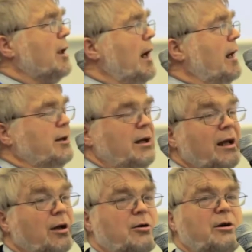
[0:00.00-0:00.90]
And it
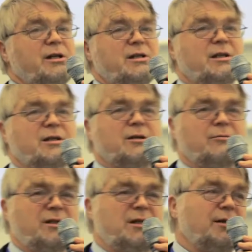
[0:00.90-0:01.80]
increases
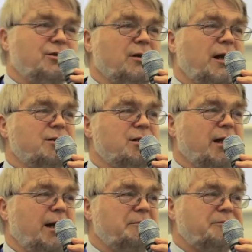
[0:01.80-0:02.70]
residential
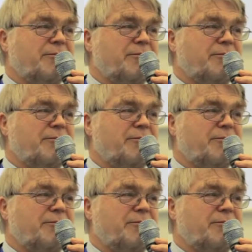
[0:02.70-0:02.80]
density.